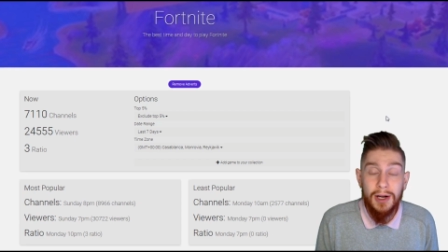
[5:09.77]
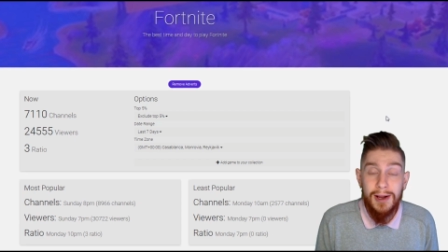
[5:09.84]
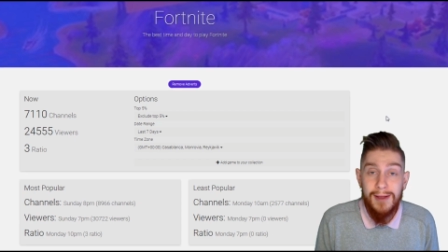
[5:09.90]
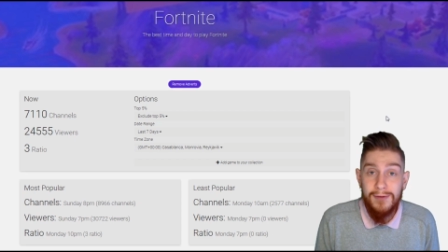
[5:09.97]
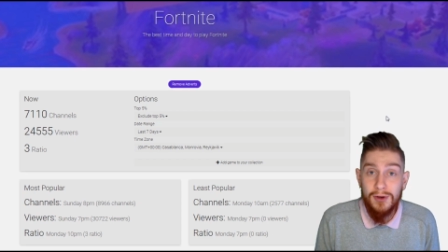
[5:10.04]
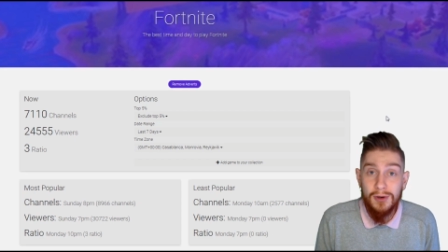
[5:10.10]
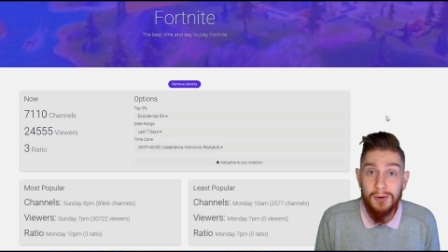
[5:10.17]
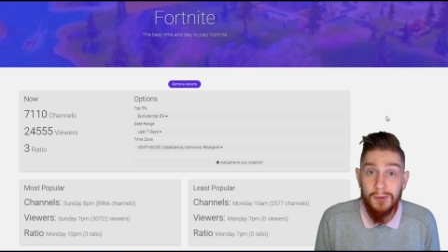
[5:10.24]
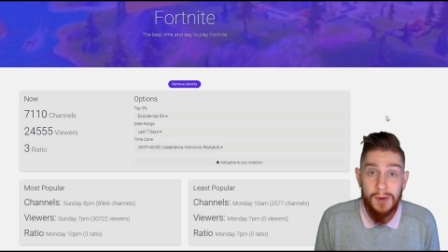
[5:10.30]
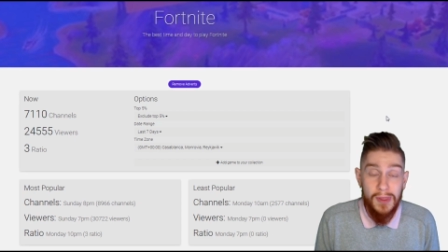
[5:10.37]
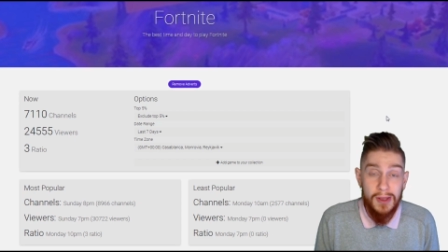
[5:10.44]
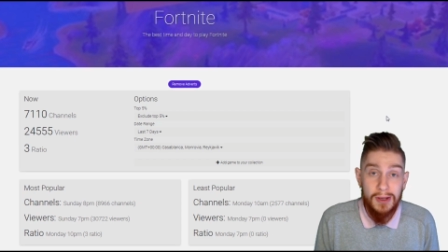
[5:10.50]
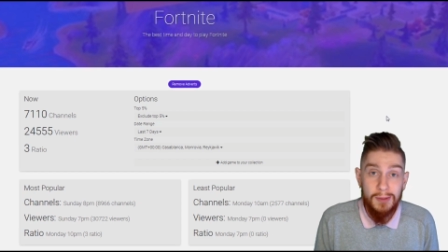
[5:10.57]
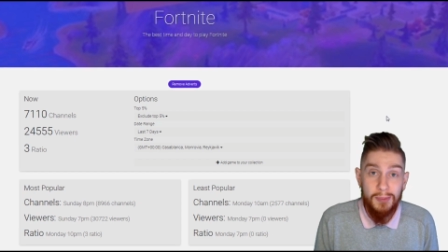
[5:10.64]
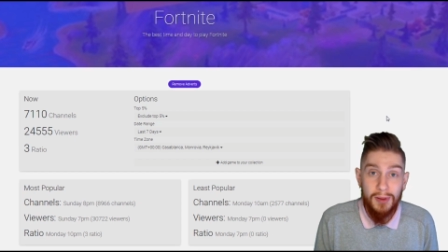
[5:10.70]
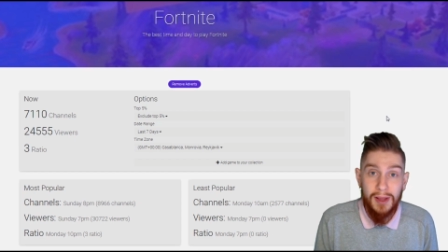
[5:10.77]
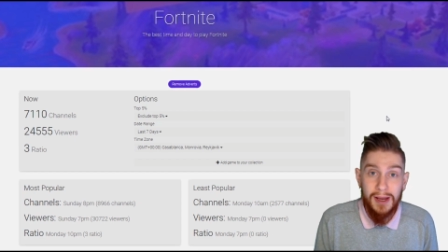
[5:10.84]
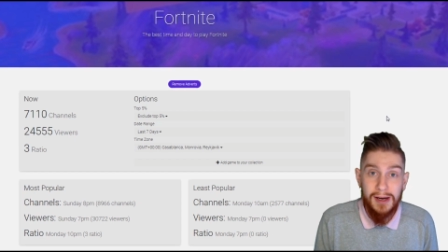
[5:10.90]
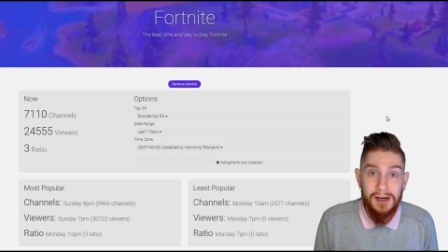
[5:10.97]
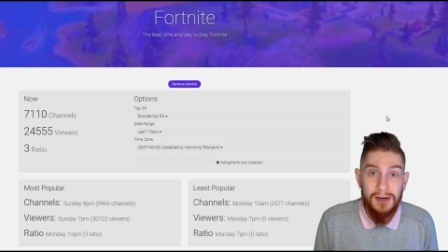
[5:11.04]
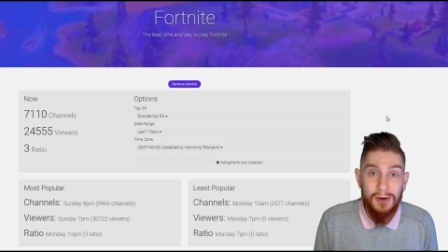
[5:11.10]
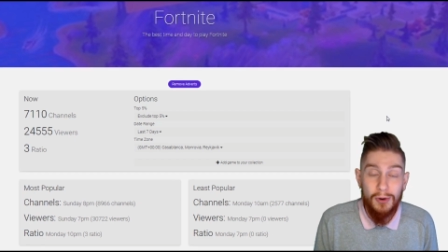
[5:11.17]
If you're a really good
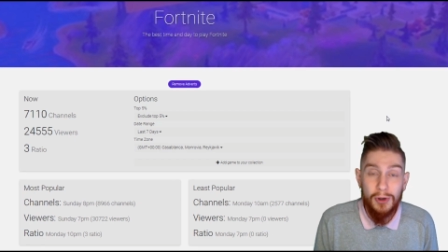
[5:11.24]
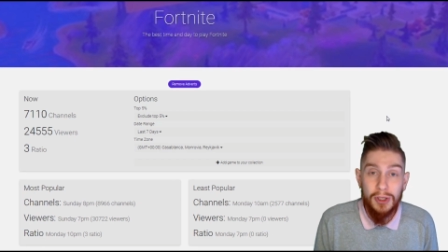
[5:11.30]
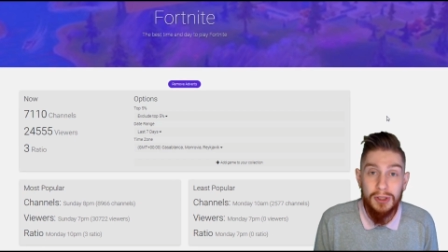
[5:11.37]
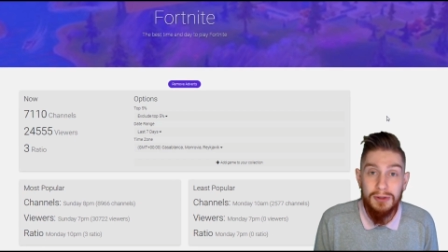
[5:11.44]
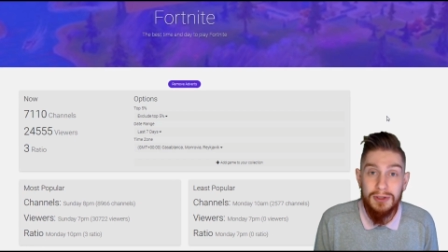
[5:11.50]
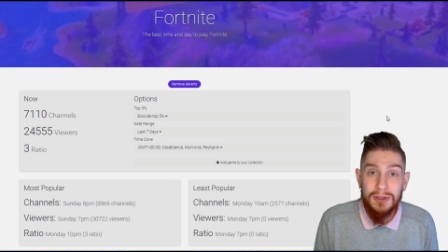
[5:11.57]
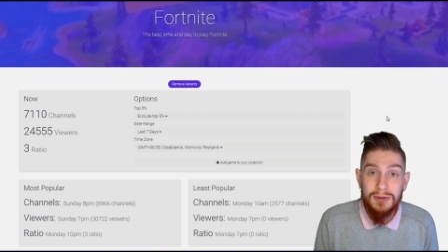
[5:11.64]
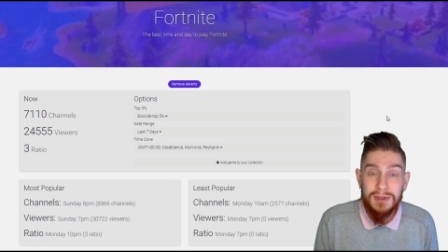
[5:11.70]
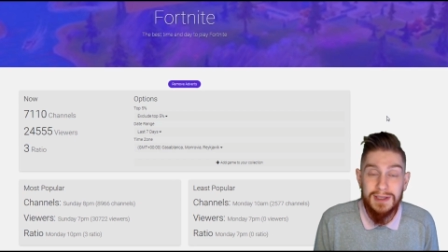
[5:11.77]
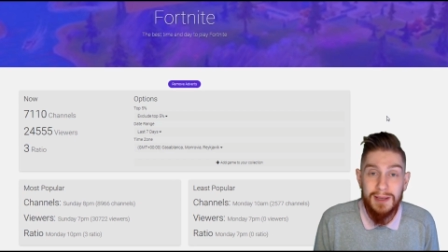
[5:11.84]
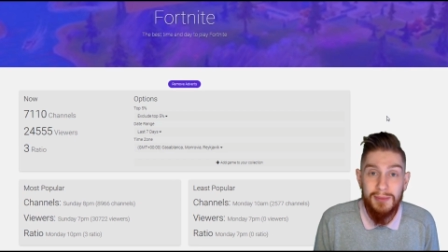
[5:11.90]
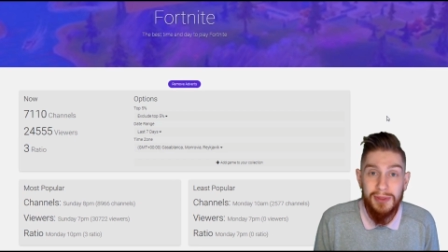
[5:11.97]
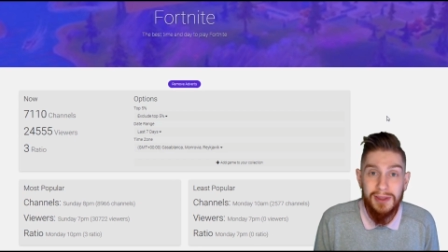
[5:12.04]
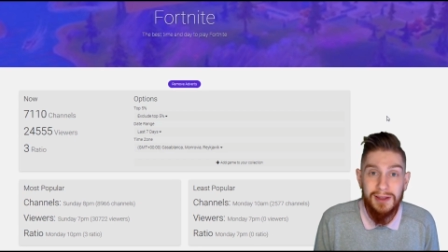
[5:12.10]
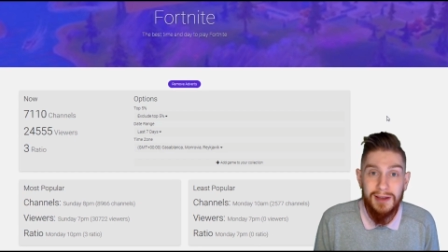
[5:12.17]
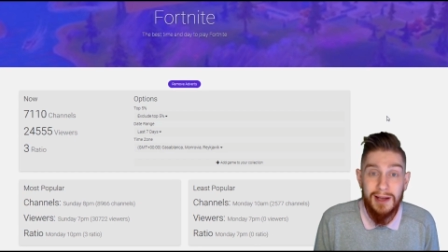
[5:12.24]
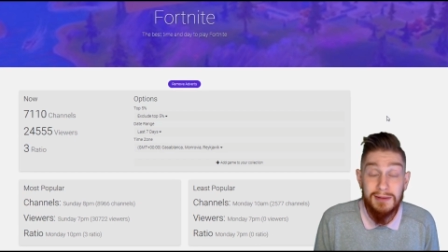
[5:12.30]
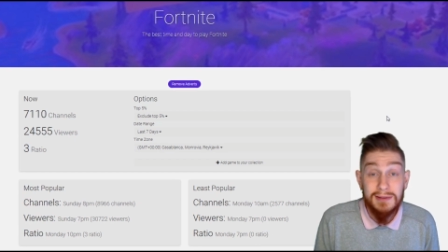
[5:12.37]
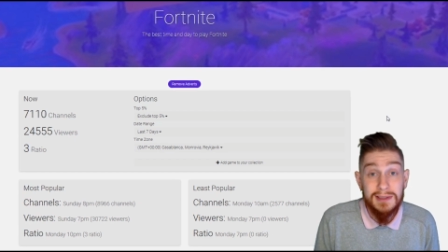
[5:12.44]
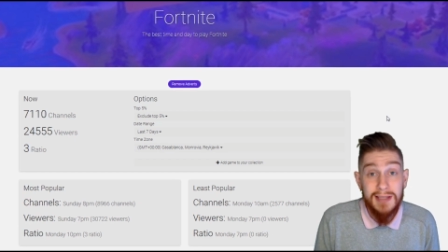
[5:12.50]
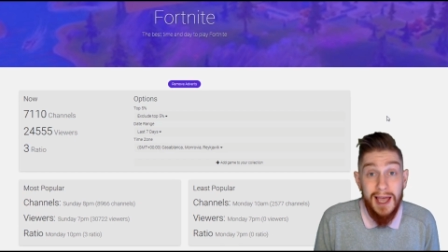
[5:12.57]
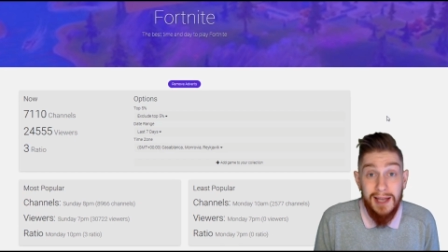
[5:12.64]
player or you do something
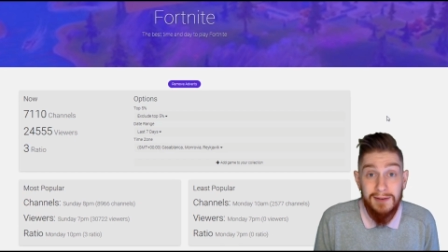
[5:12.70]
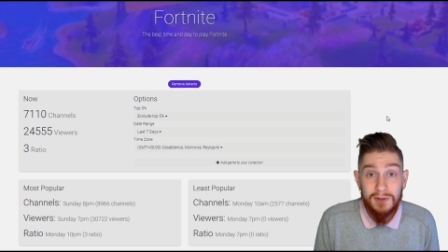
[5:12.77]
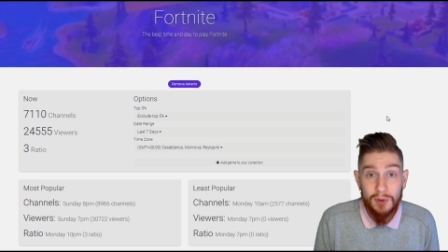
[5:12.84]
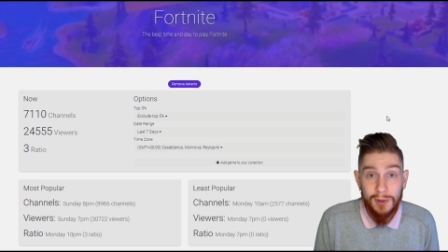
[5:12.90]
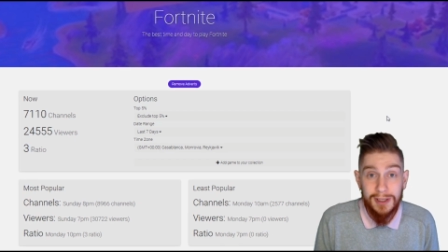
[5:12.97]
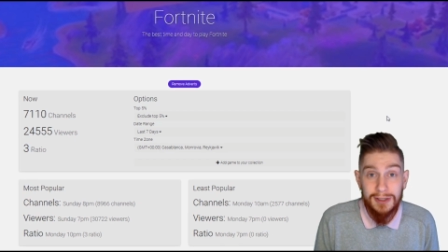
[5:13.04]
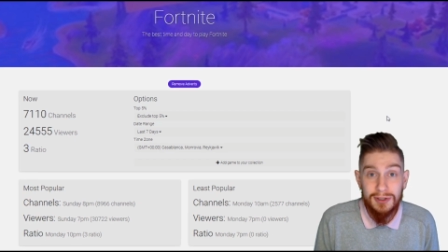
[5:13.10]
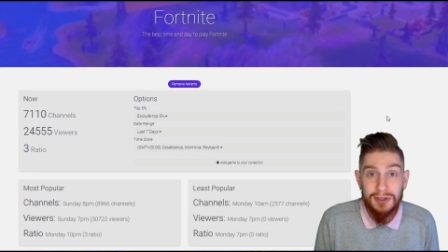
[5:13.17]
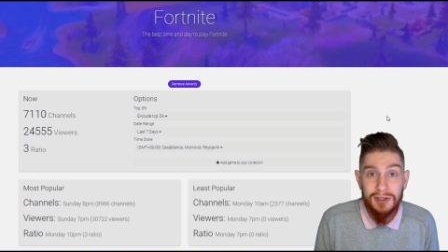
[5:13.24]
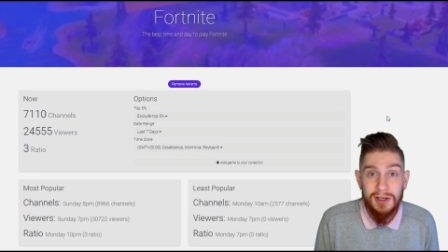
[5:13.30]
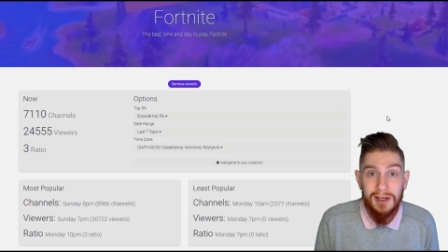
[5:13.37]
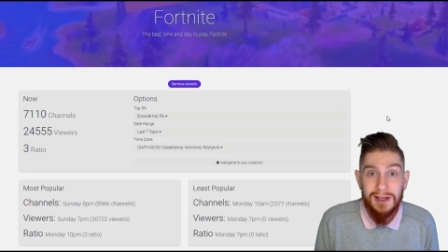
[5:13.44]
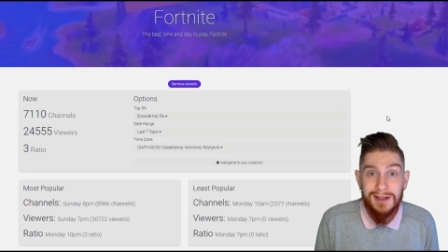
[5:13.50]
outside of Twitch